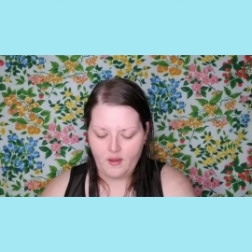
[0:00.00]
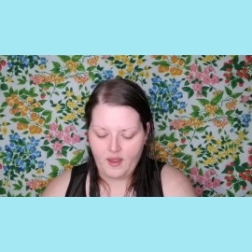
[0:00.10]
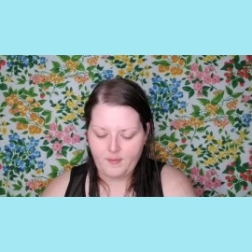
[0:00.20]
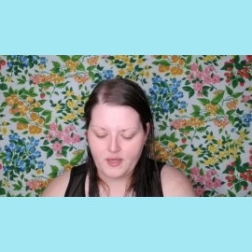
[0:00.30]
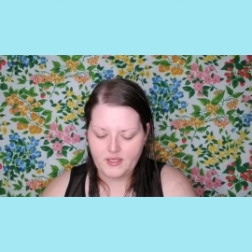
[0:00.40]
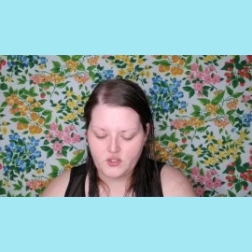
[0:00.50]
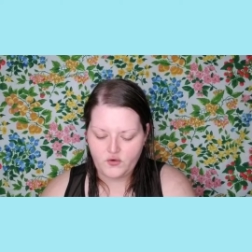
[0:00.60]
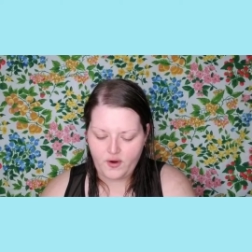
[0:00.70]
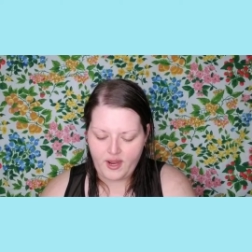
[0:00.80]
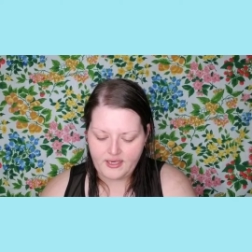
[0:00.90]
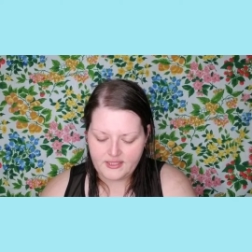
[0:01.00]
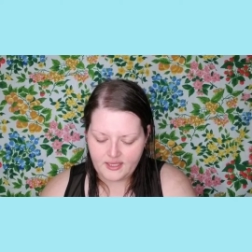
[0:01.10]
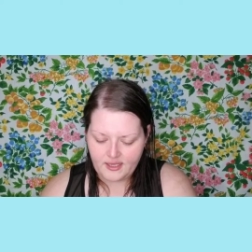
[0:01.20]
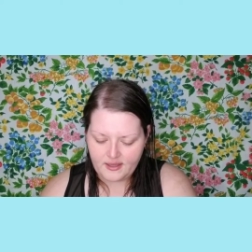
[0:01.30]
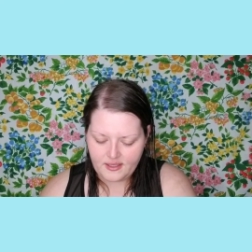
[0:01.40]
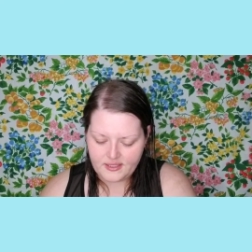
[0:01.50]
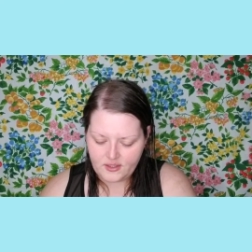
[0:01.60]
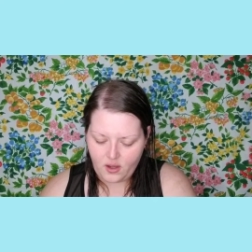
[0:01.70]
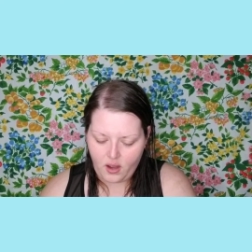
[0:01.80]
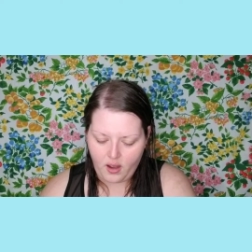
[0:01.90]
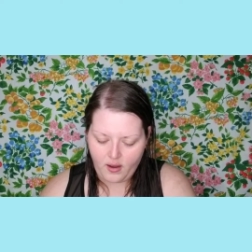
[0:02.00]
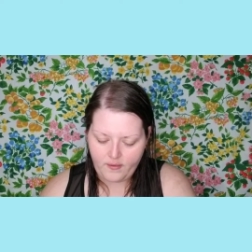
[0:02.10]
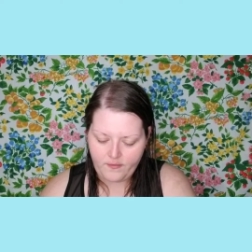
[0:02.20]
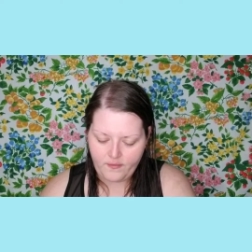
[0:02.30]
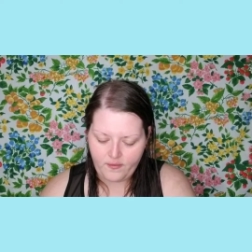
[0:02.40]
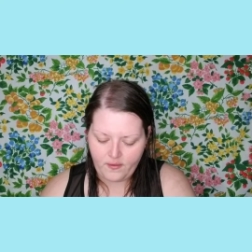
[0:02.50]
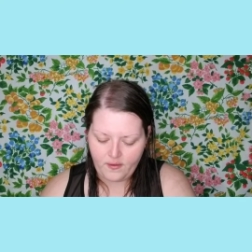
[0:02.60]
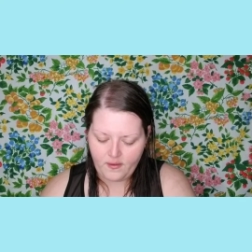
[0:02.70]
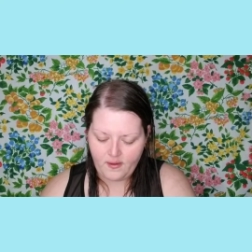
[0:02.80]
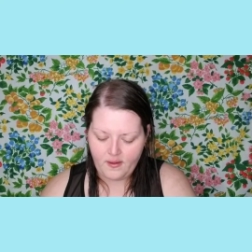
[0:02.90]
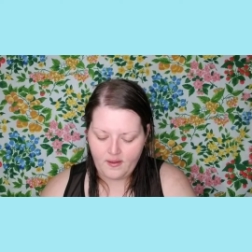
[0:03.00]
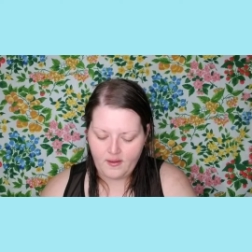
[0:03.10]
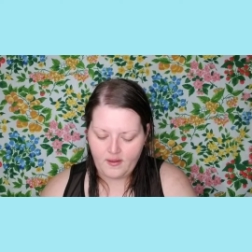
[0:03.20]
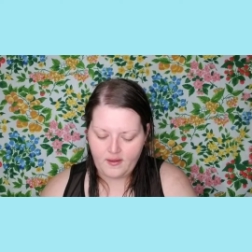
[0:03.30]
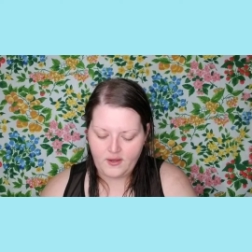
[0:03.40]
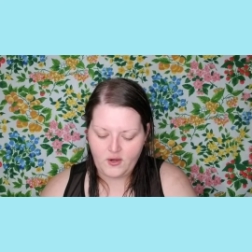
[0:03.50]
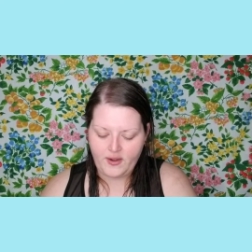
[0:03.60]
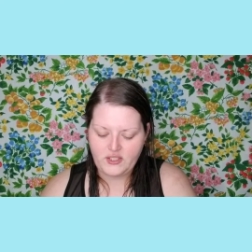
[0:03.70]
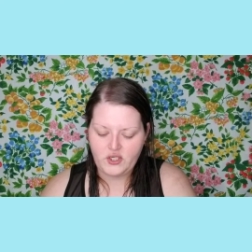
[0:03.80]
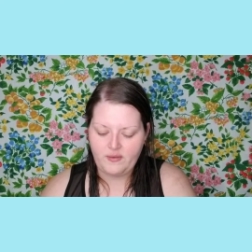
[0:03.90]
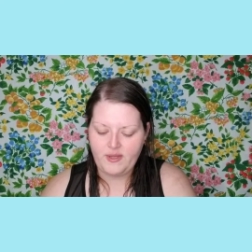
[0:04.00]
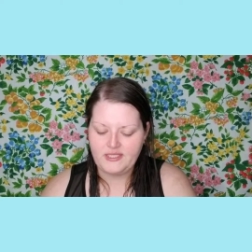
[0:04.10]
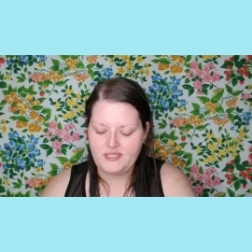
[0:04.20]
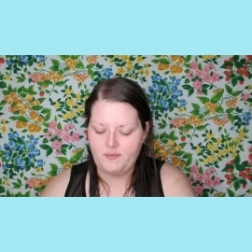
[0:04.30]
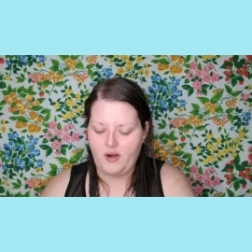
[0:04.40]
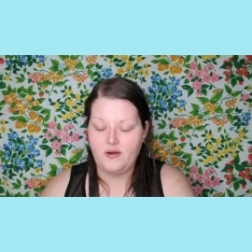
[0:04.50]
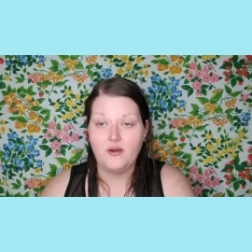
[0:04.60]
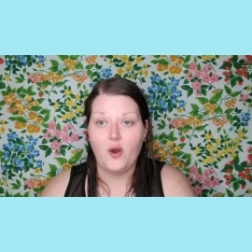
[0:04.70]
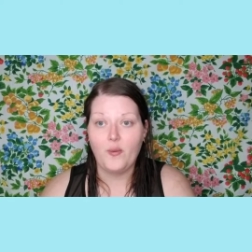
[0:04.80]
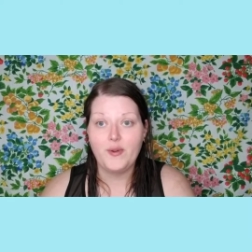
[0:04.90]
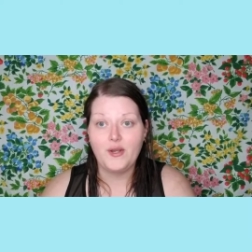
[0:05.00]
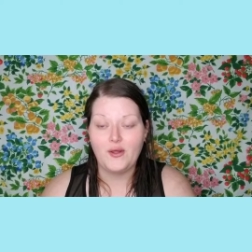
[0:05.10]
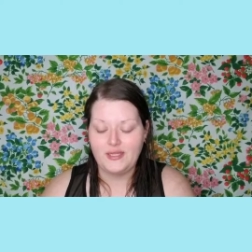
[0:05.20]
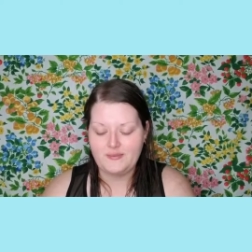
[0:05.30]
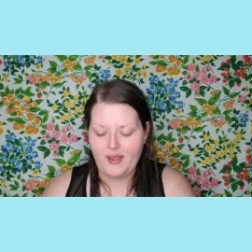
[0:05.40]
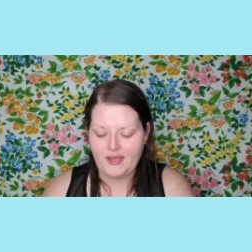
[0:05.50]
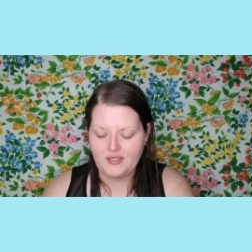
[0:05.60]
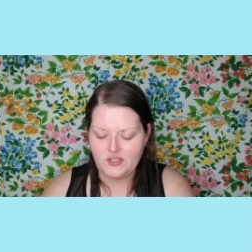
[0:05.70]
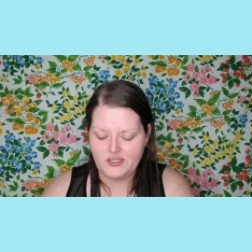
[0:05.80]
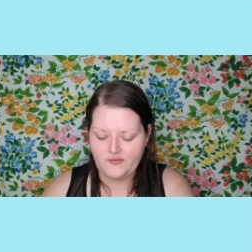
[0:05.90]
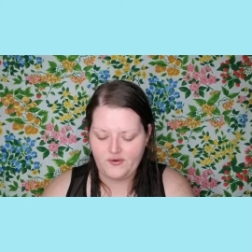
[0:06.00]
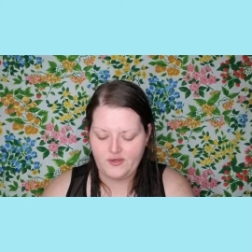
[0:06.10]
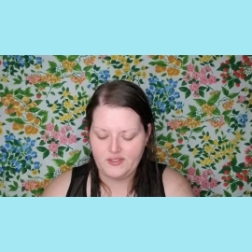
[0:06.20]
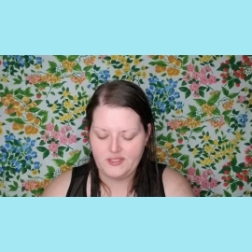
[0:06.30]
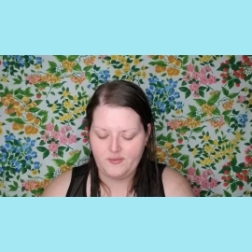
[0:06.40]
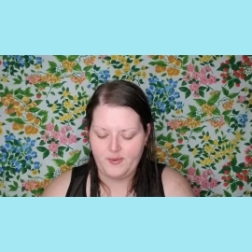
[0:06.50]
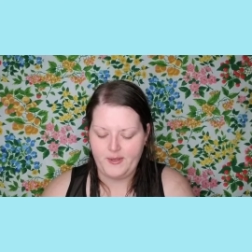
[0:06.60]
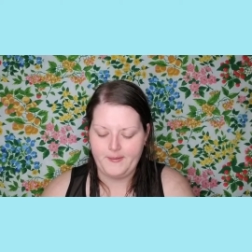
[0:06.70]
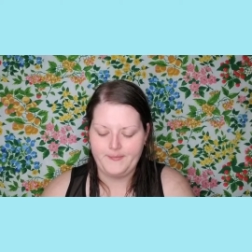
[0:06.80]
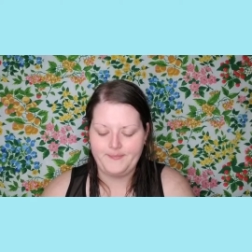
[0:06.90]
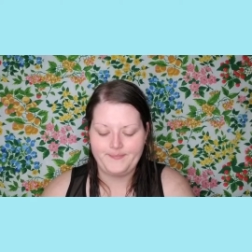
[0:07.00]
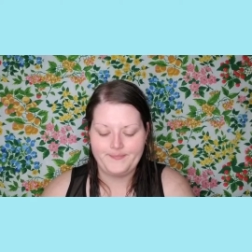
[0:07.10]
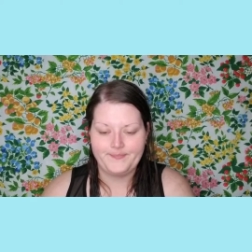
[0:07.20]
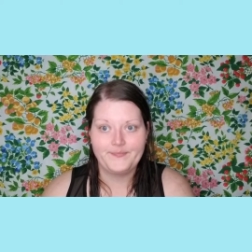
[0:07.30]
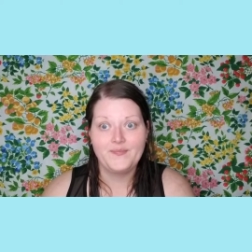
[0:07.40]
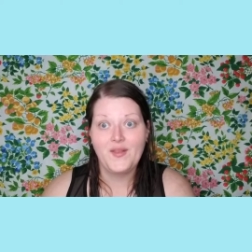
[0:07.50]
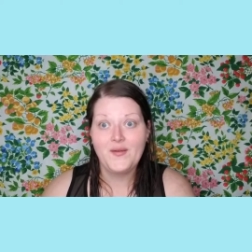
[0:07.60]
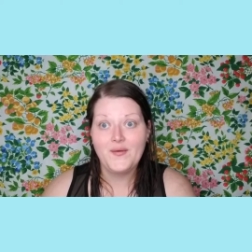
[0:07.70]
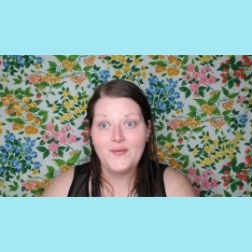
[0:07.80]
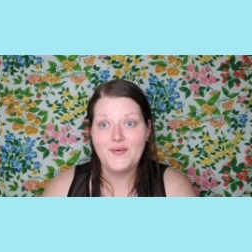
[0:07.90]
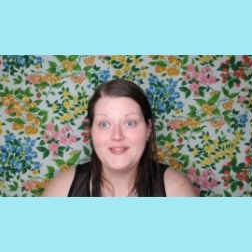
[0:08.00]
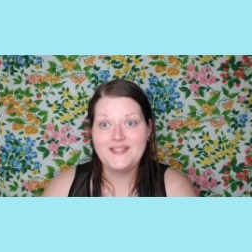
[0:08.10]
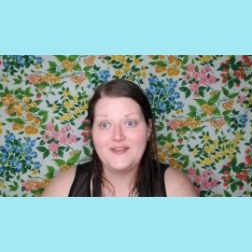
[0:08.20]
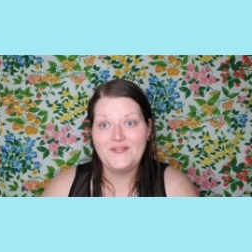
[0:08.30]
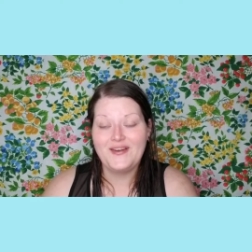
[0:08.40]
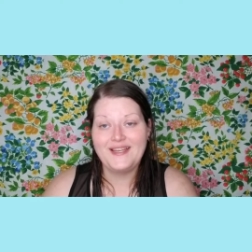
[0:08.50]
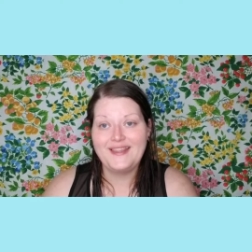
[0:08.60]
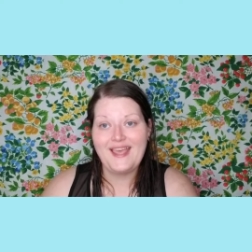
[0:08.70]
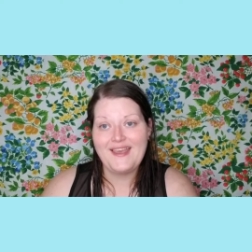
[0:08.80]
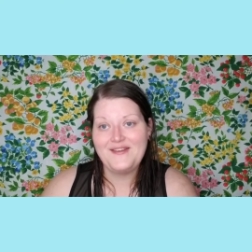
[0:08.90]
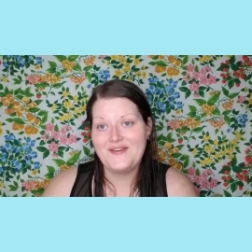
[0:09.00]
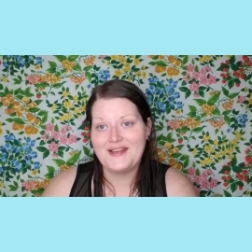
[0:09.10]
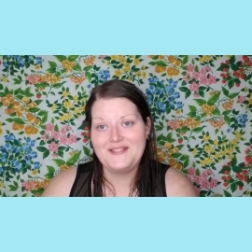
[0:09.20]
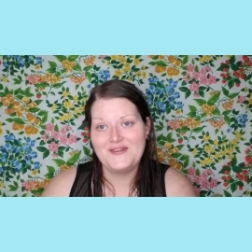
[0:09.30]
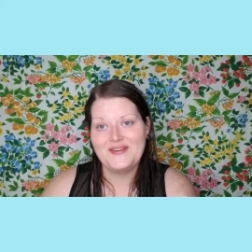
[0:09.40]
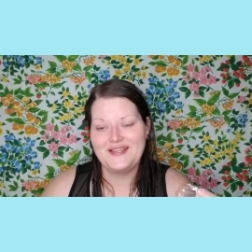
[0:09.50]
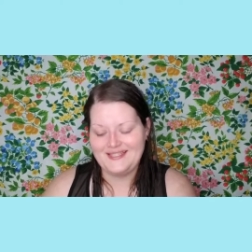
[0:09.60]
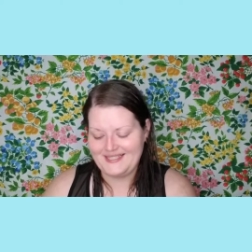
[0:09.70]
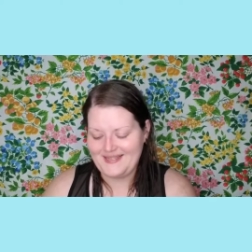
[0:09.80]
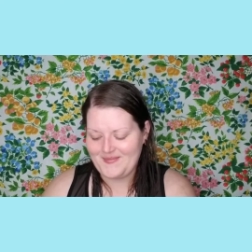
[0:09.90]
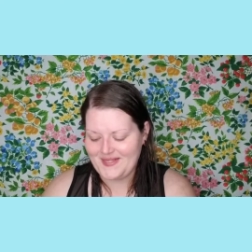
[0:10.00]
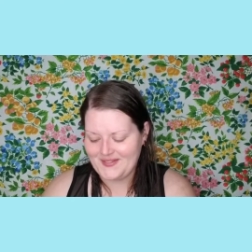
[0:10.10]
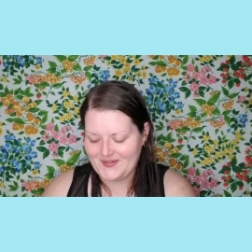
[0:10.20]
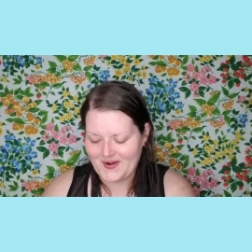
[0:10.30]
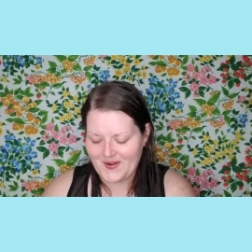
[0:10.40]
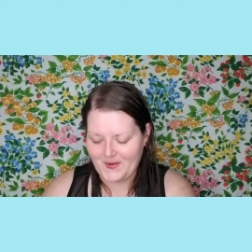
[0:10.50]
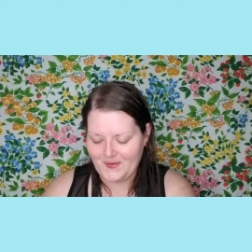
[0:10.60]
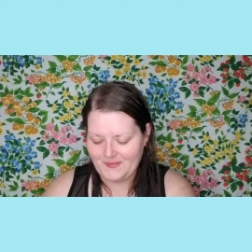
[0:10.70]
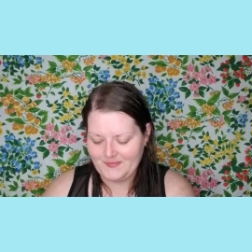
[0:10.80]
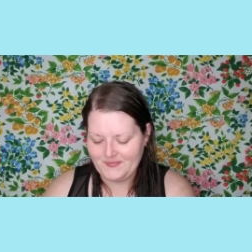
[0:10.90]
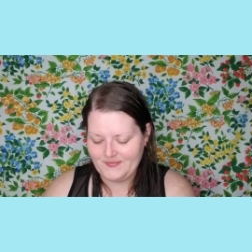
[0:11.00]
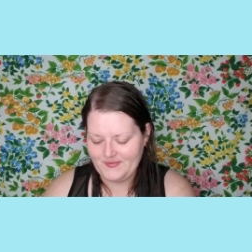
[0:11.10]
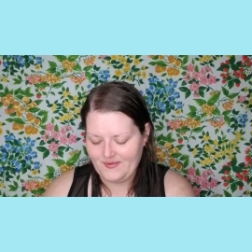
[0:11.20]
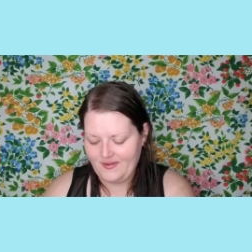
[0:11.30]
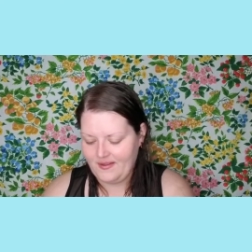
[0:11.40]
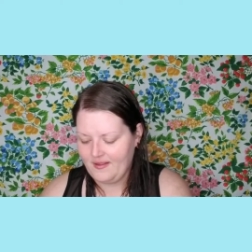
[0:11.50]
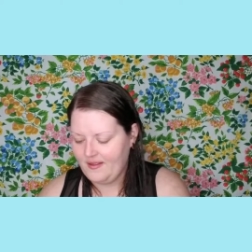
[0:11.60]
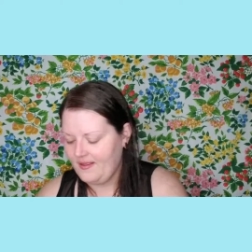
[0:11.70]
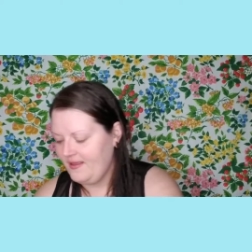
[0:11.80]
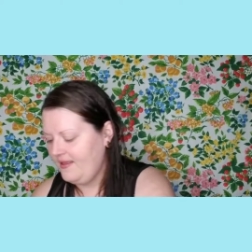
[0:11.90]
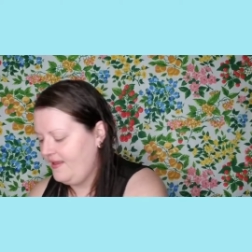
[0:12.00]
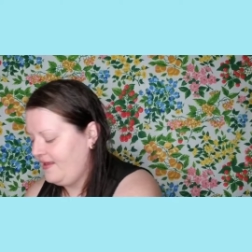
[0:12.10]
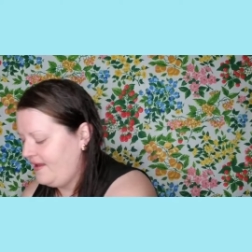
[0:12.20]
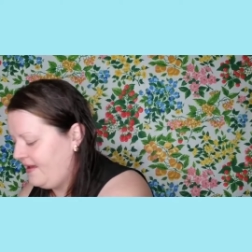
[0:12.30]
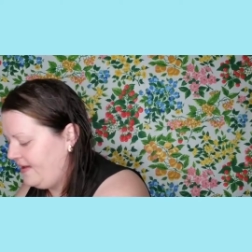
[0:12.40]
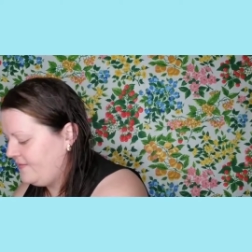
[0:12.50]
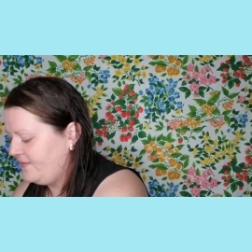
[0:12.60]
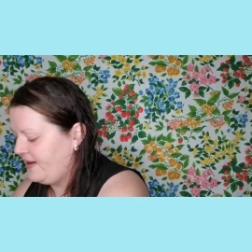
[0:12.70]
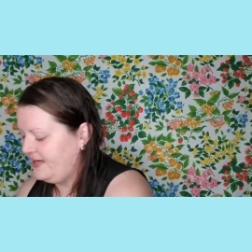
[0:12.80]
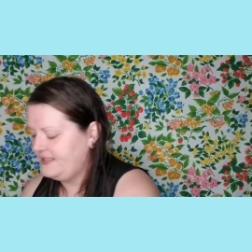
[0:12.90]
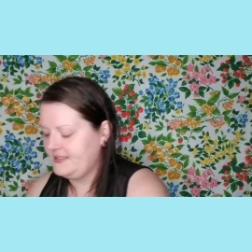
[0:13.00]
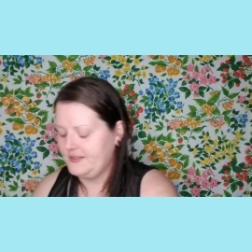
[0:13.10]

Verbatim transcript: I'm going to try to get this off. You know, I should have been smart and opened all these packages first, but what's the fun in that? You guys don't get to see me struggle. All right.